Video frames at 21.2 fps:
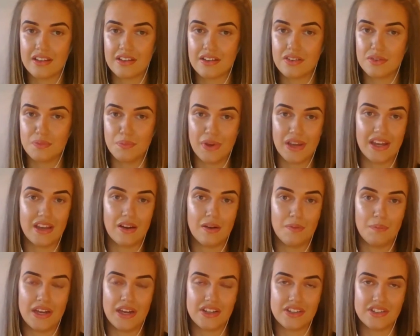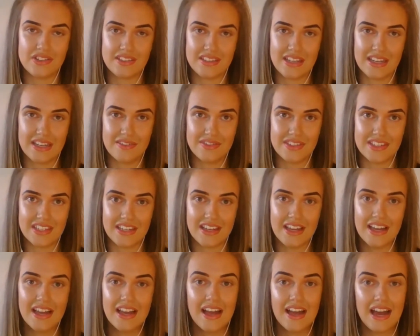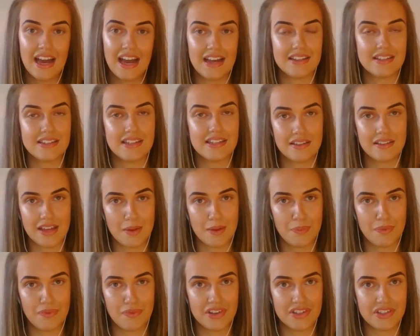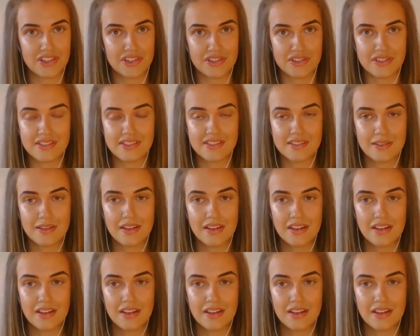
could be on patient safety and healthcare professionals.